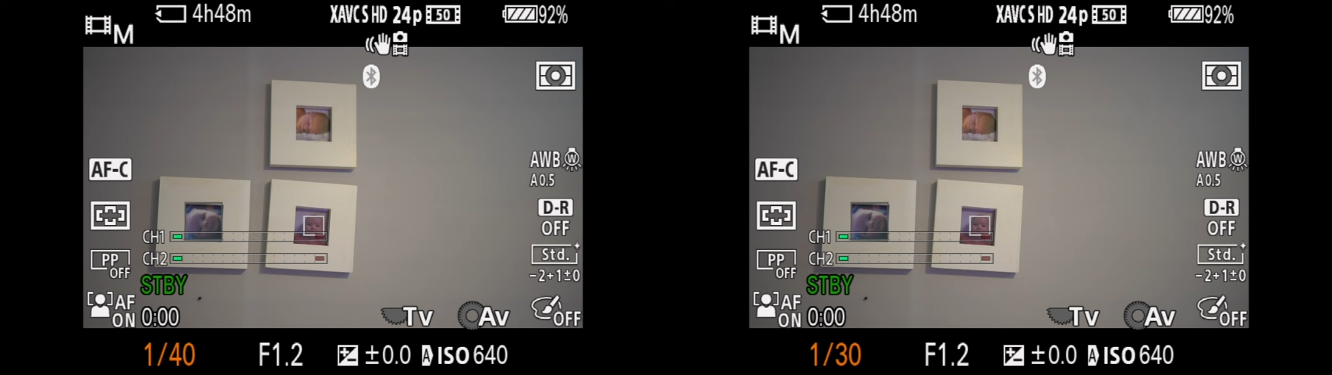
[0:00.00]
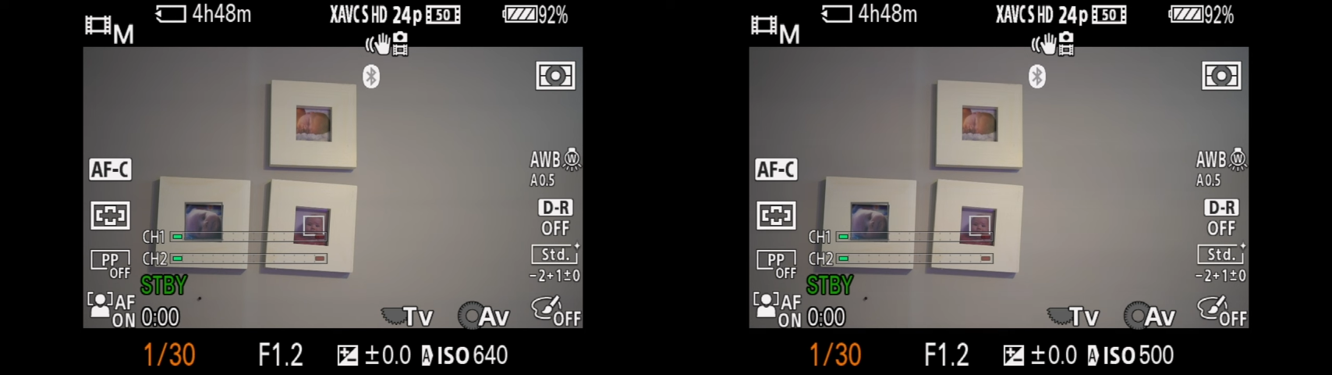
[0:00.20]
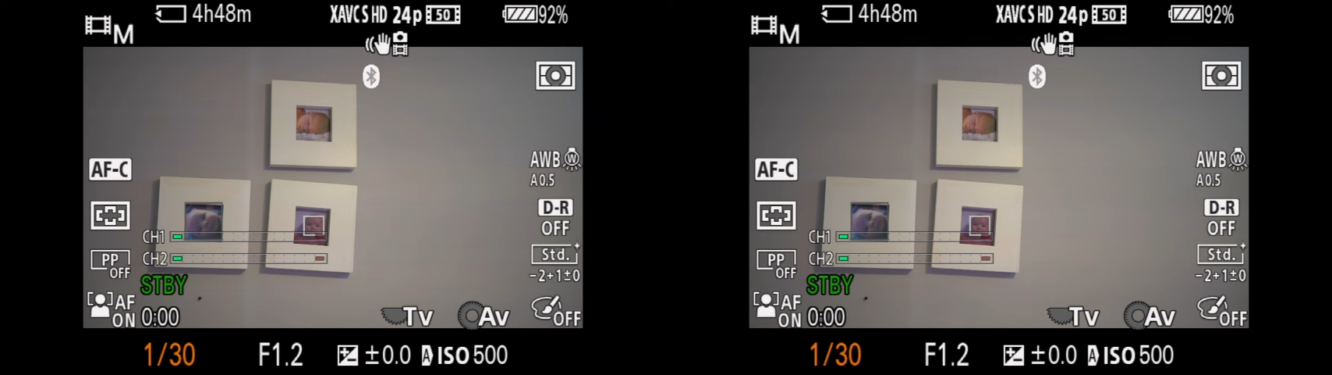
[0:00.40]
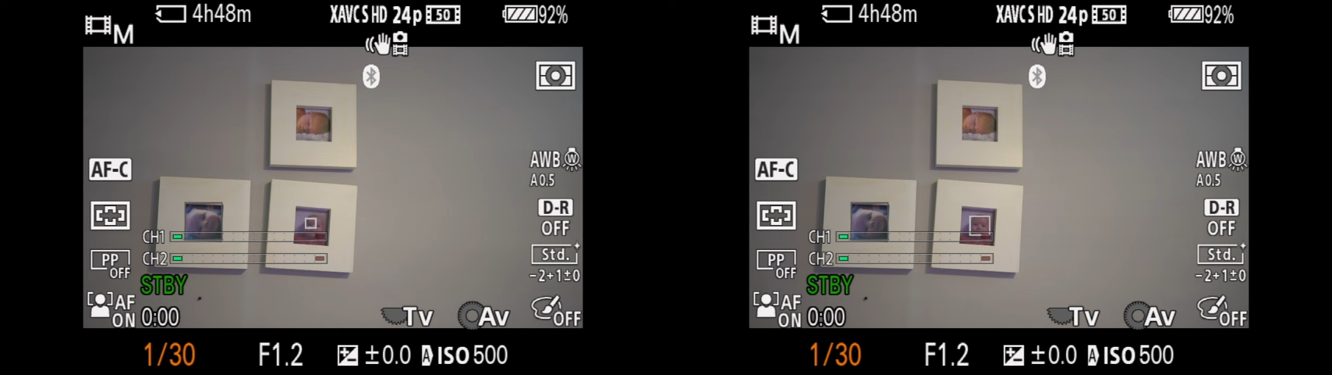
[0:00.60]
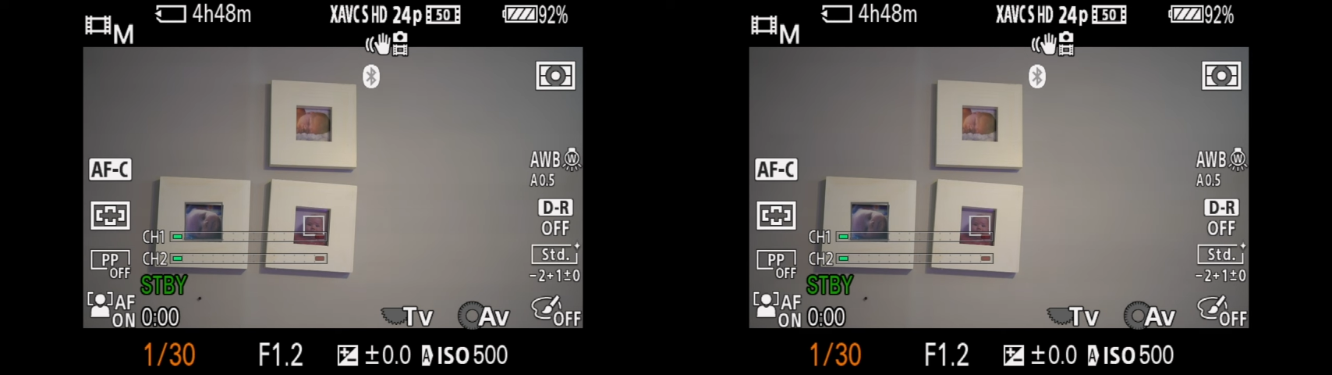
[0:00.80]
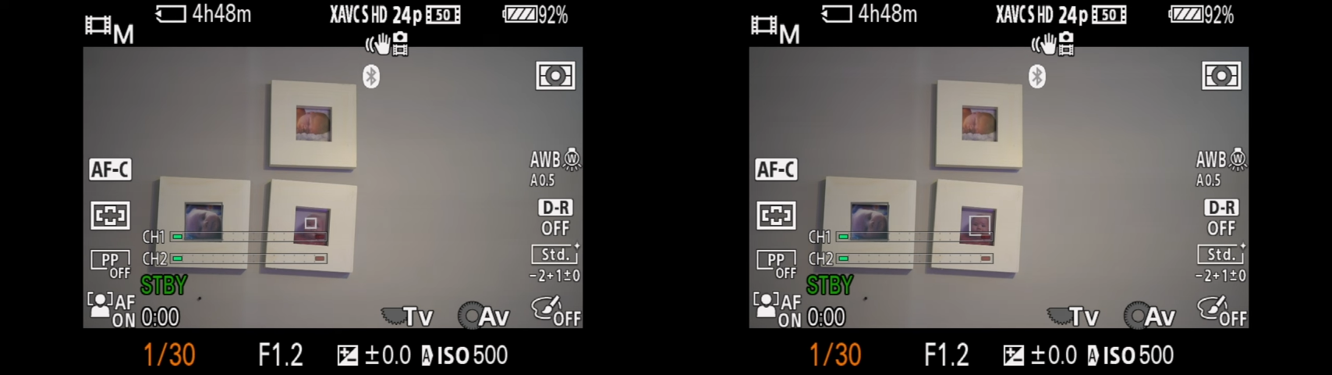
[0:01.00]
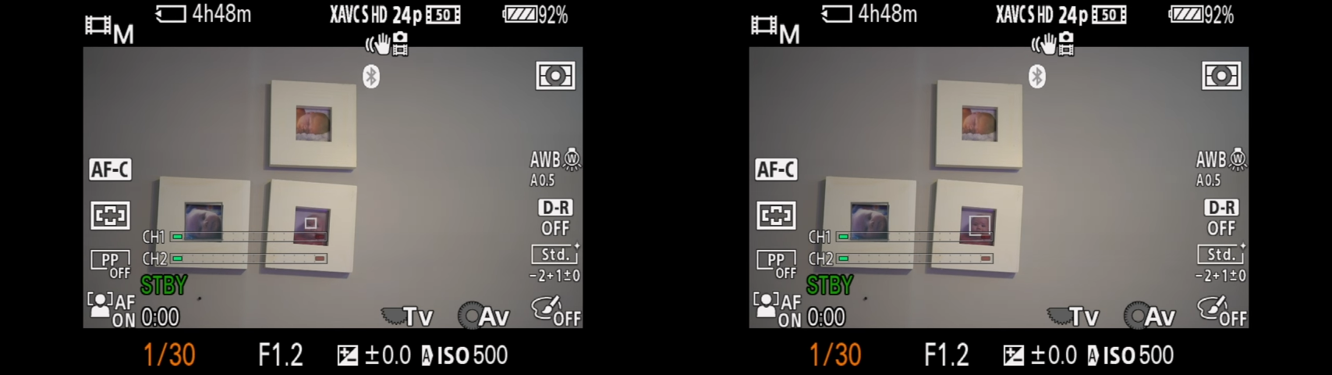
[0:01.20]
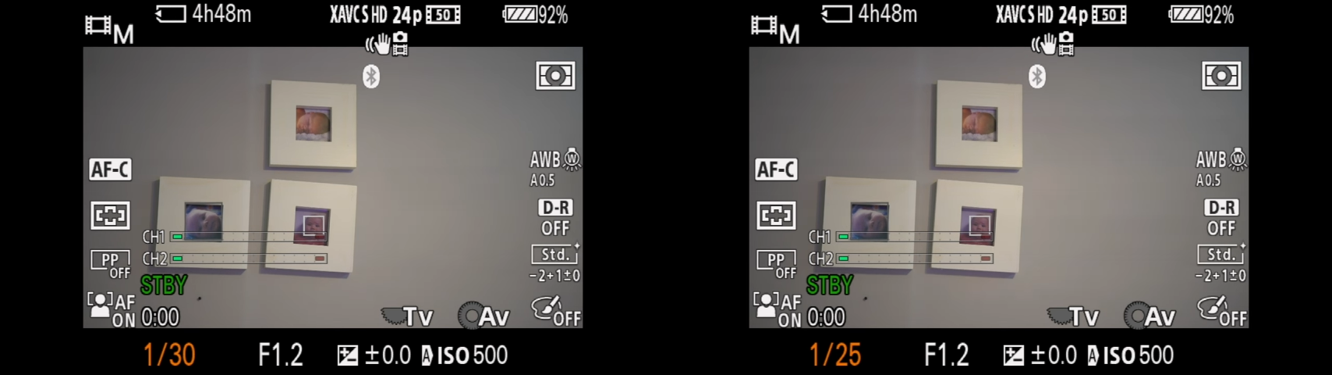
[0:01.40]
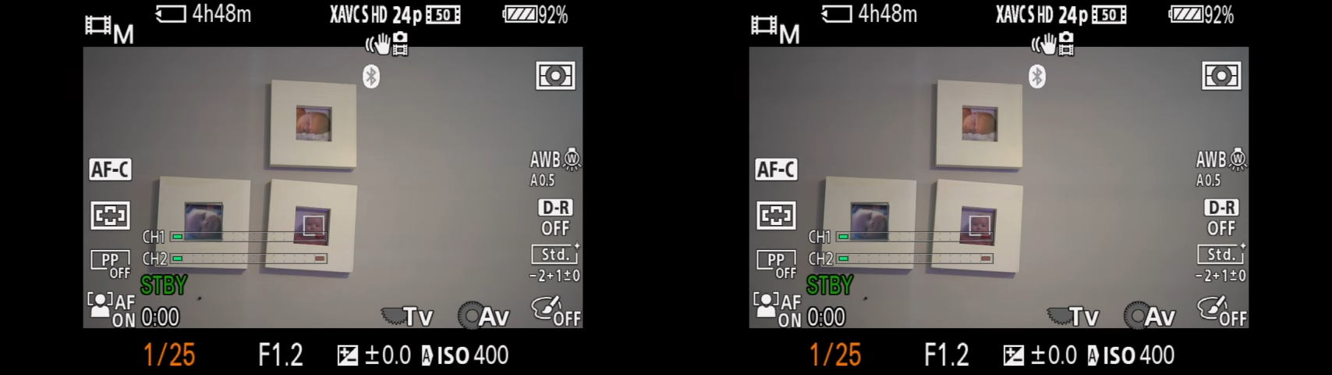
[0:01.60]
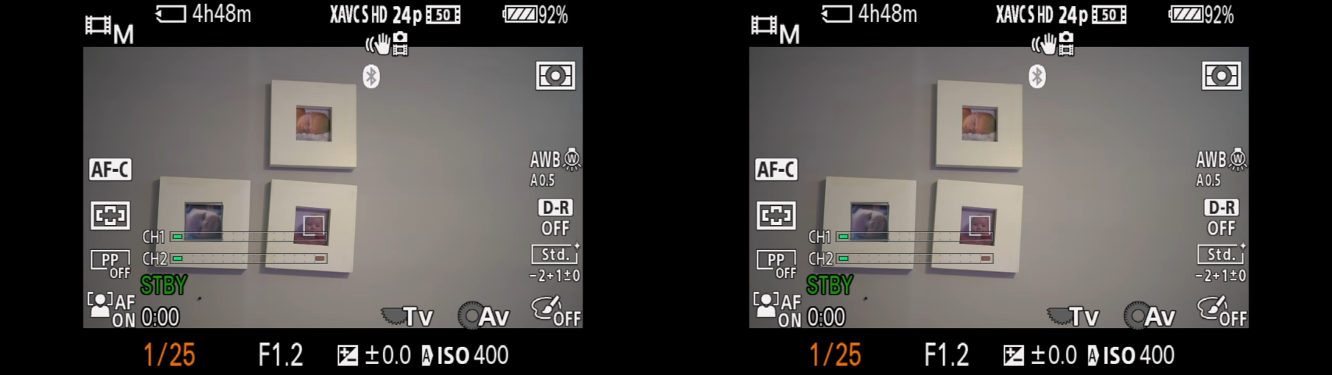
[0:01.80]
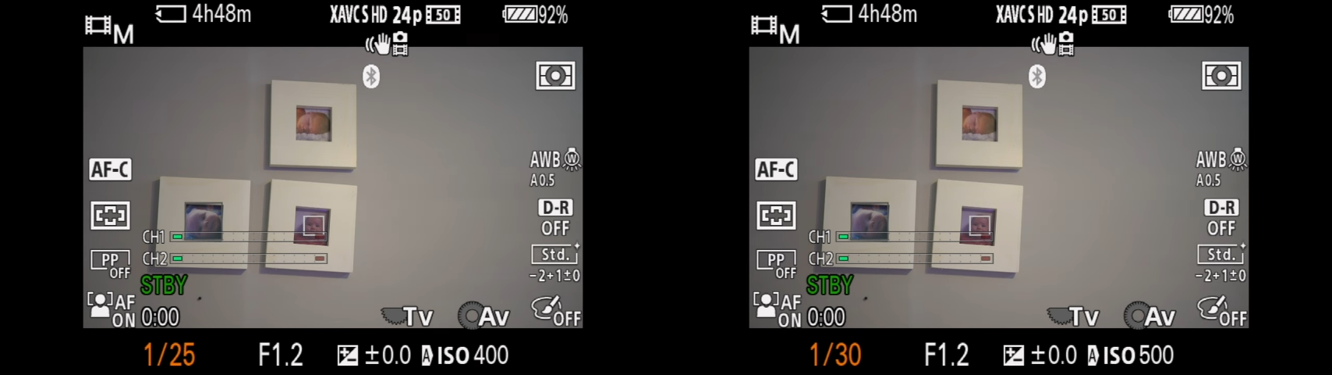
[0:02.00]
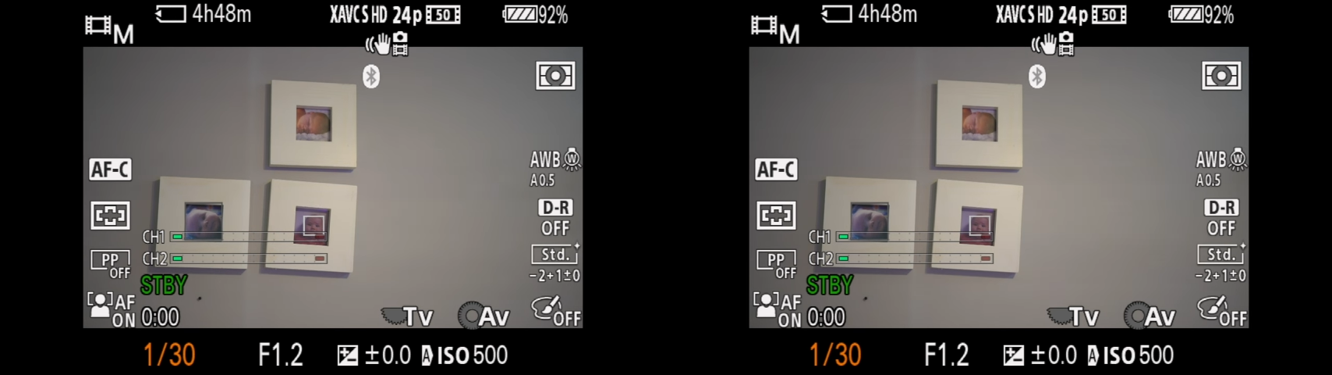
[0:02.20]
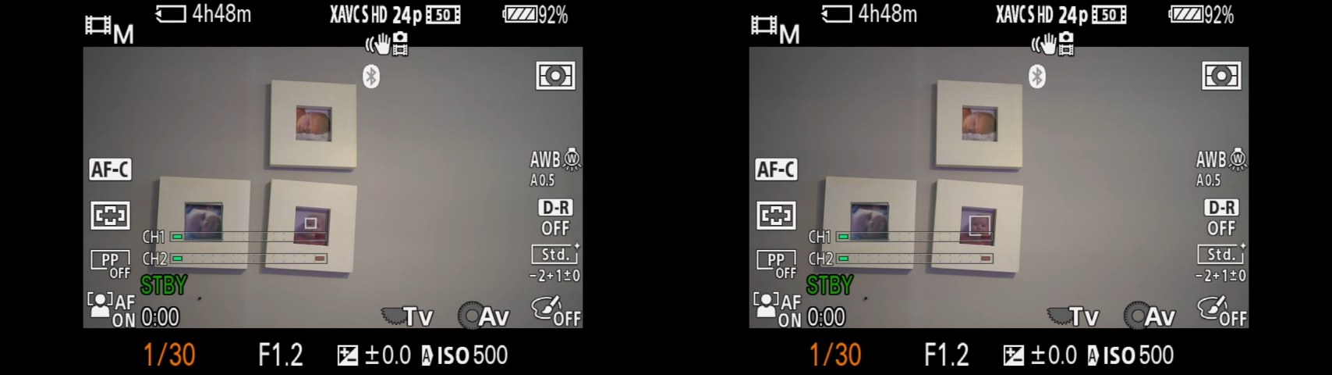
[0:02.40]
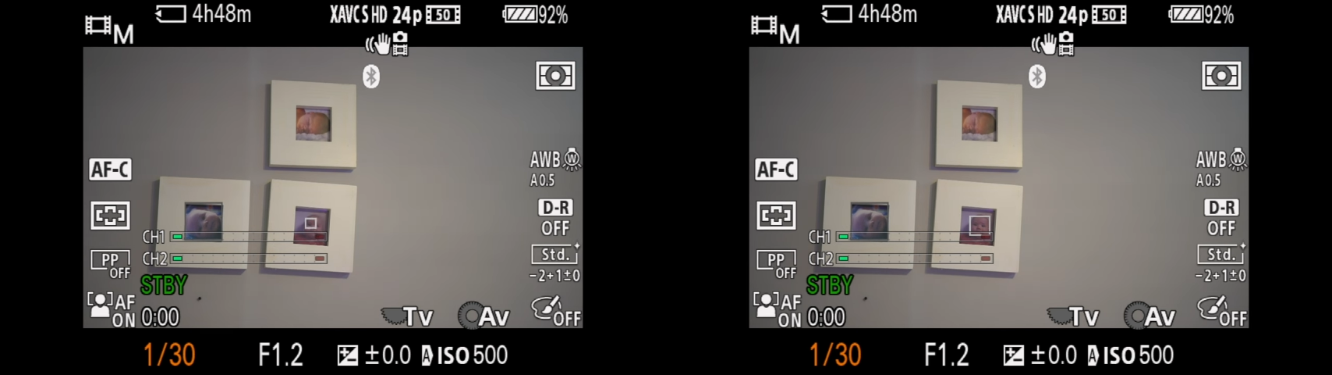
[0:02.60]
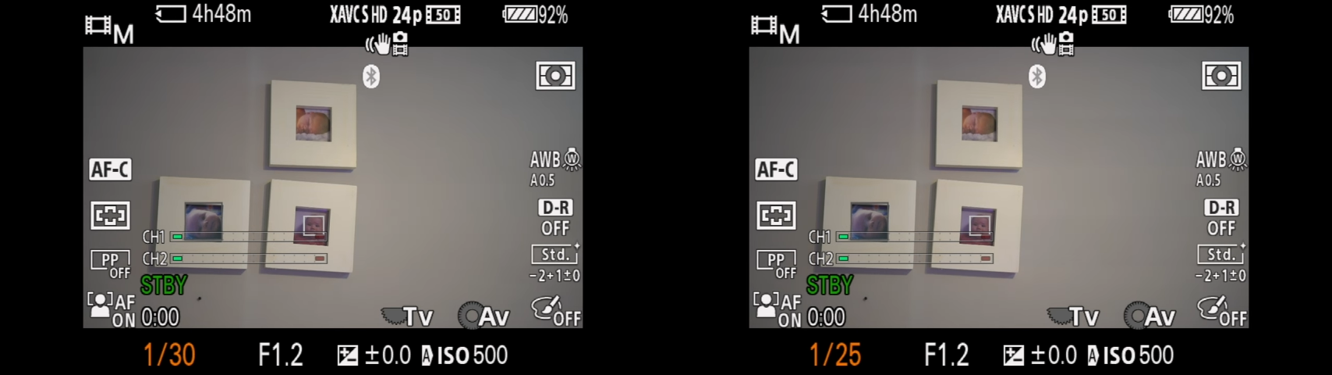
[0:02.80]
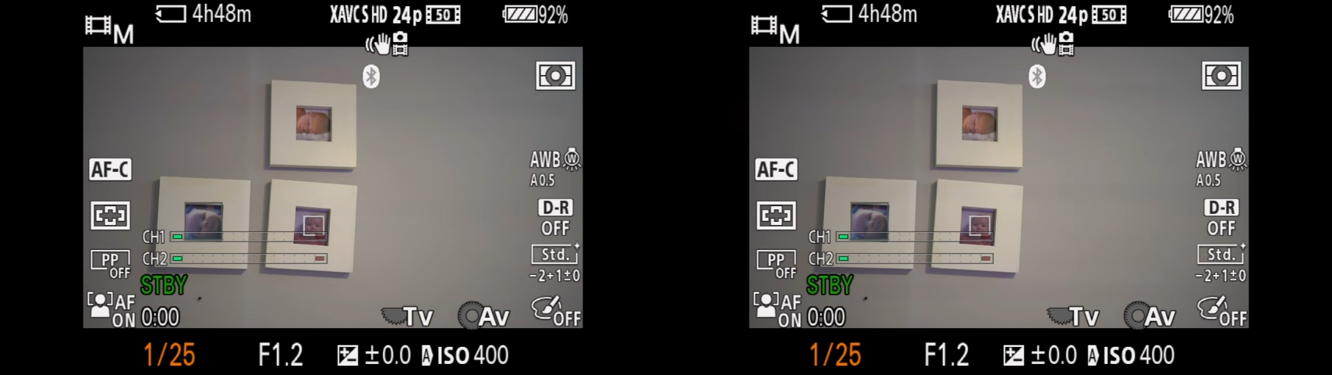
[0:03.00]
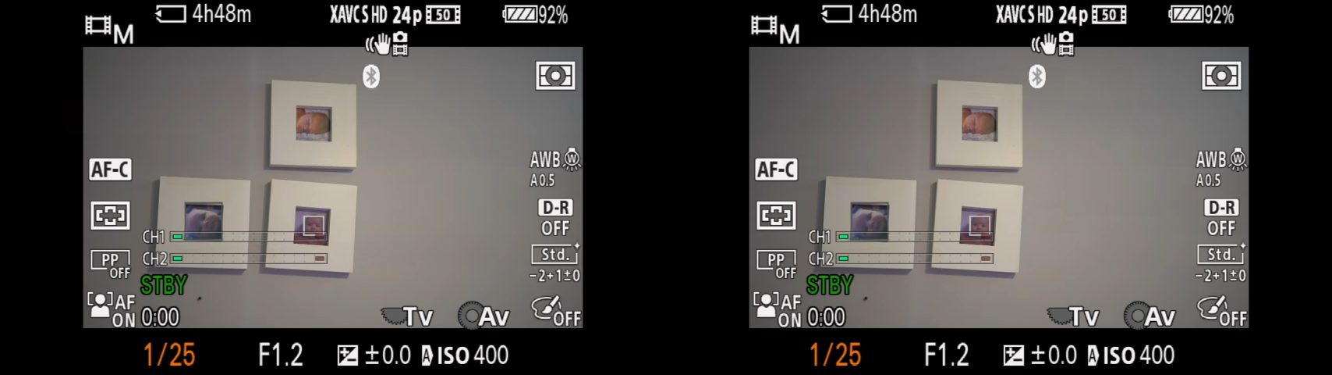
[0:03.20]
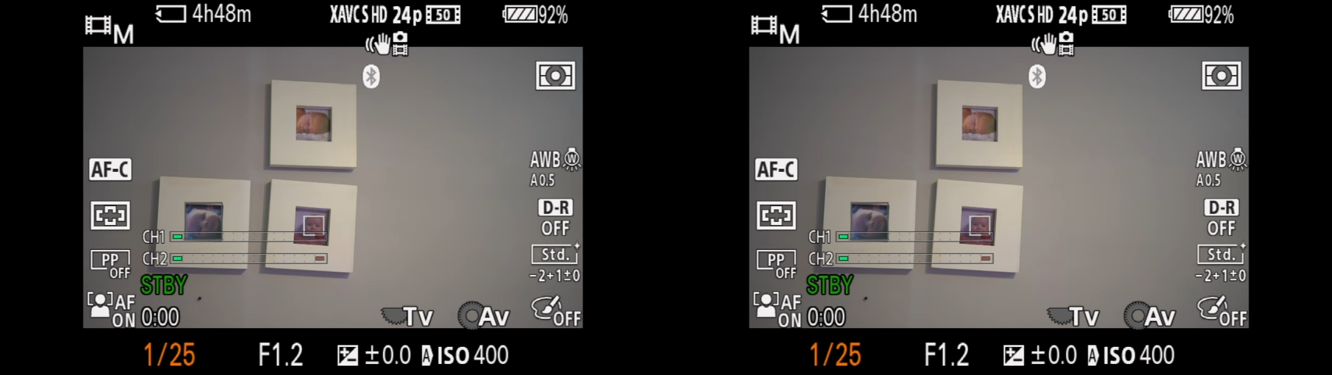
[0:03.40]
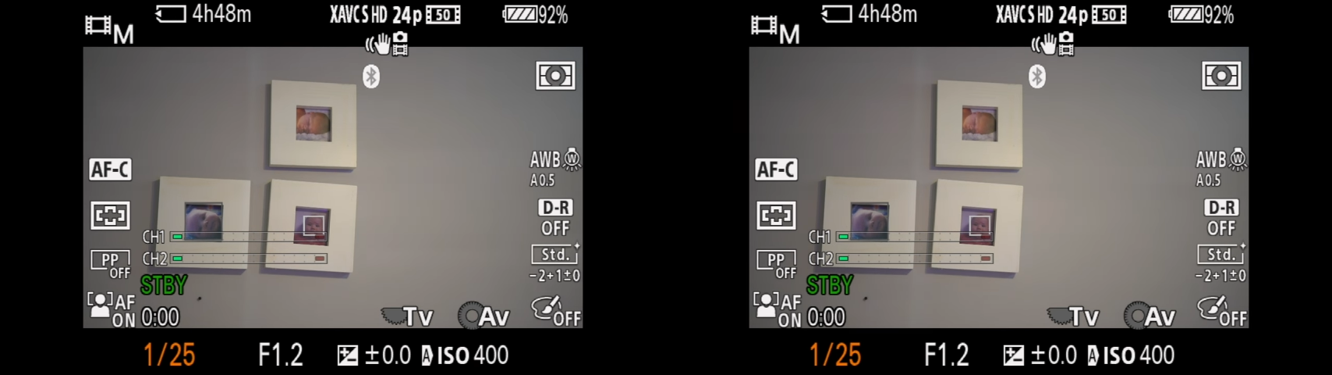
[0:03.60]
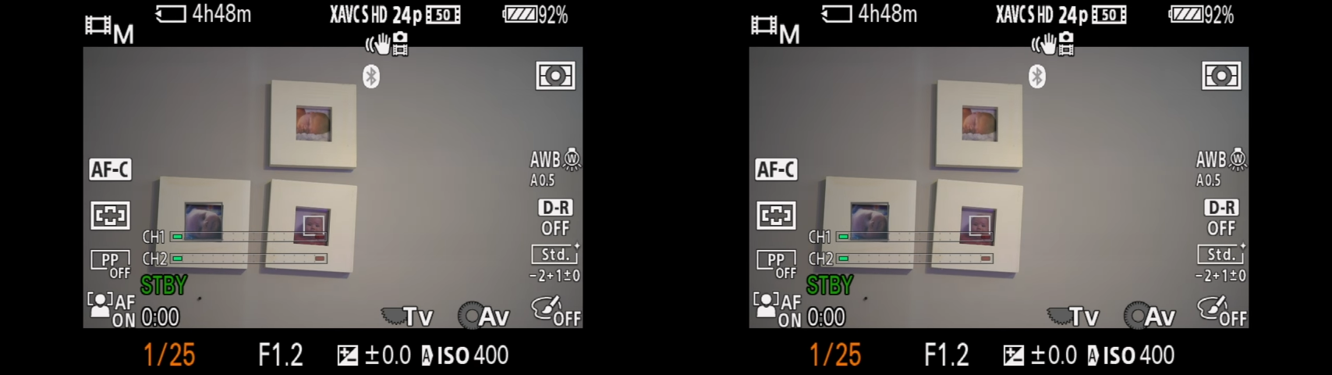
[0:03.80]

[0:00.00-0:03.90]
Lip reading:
(no speaker visible)